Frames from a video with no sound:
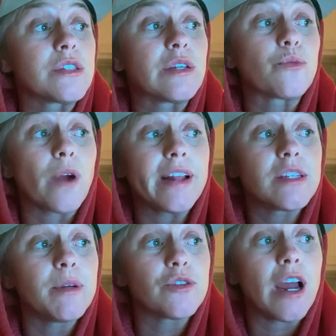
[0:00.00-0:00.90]
the right
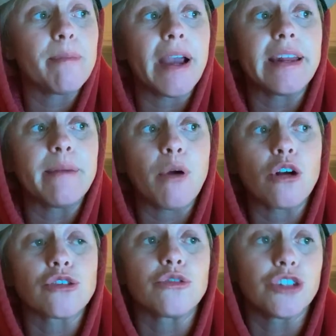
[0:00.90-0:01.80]
to be tried by an
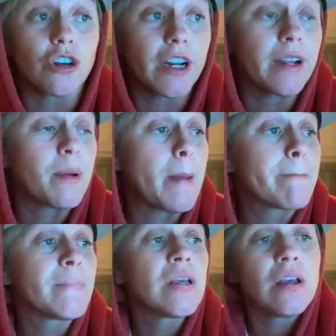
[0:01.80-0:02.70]
impartial jury.
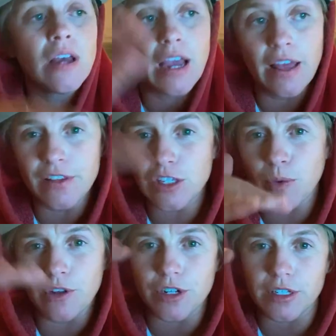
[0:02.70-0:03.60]
And this is
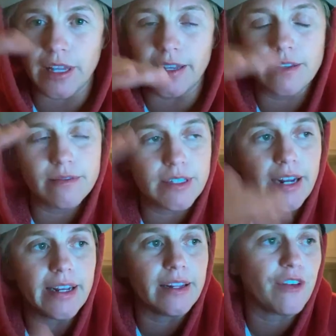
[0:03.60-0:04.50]
when they're just like
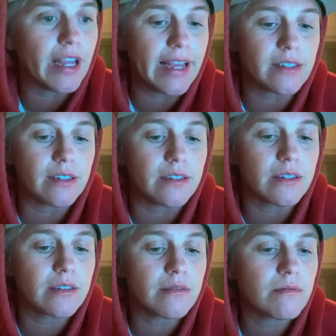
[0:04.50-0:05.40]
citing different cases.